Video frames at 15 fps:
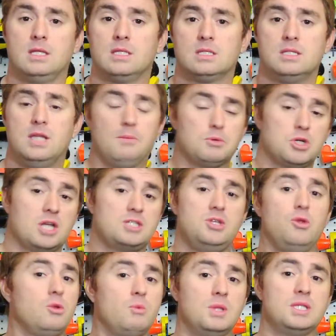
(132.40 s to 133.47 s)
The Double Shot's the
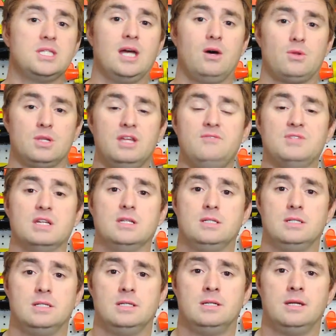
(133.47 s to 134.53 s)
only one that's outlived it.
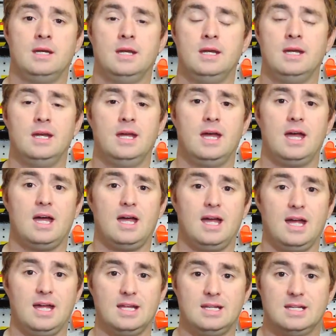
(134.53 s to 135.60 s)

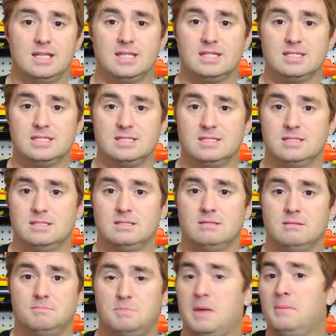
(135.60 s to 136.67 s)
And
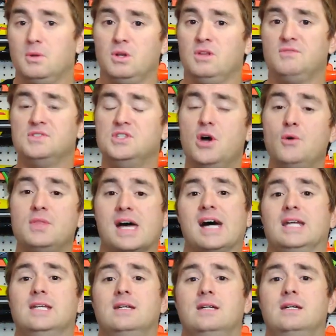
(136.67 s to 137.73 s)
people don't even know
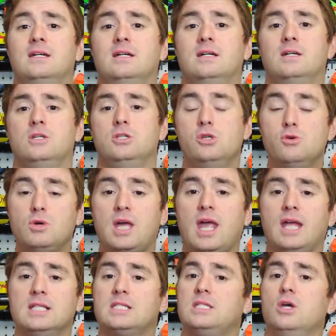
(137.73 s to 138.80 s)
that. You
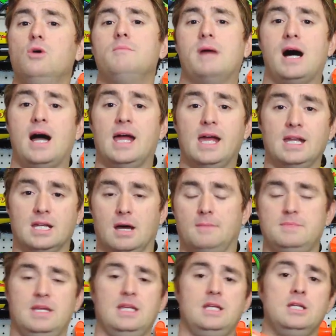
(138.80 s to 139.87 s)
can still buy an
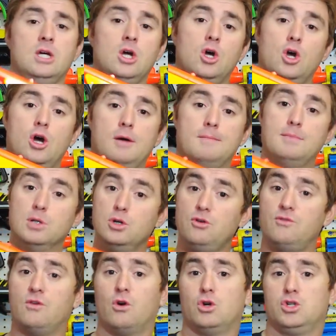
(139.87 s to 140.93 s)
updated blue
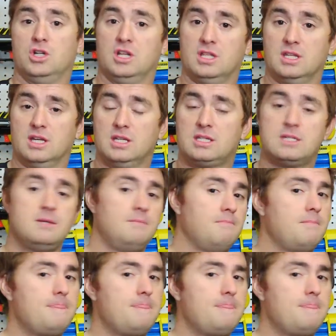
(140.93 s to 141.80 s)
version of this.